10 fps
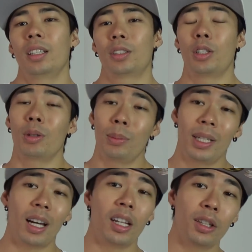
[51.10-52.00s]
So you want to
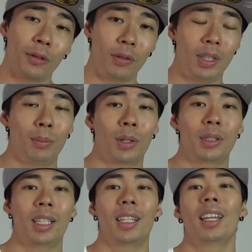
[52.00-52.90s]
be under
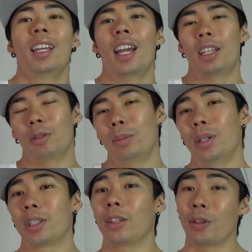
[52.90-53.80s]
15% and you want to
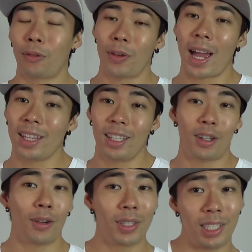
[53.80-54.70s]
bulk. If you're fat,
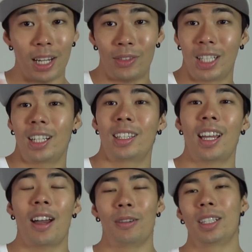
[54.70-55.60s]
then obviously you have to cut
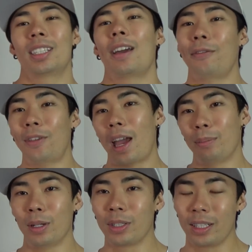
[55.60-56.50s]
down. It's not
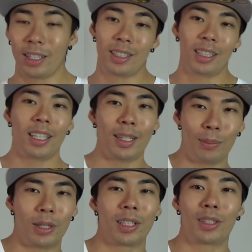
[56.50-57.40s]
fat bulking, it's
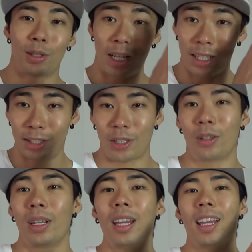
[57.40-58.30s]
lean bulking. So you got to
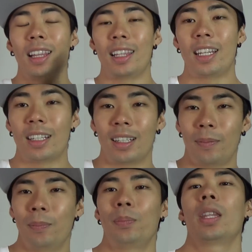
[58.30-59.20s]
start
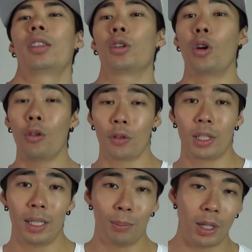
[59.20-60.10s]
lean. The goal
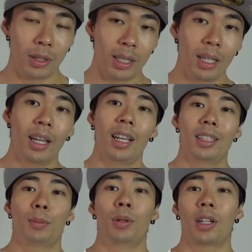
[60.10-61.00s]
for lean bulking,
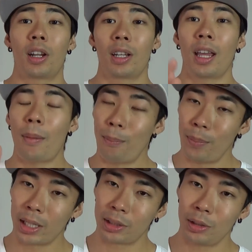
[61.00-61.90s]
to put on
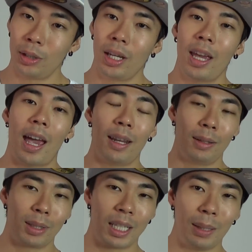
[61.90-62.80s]
muscle
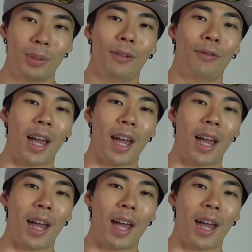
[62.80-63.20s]
and keep the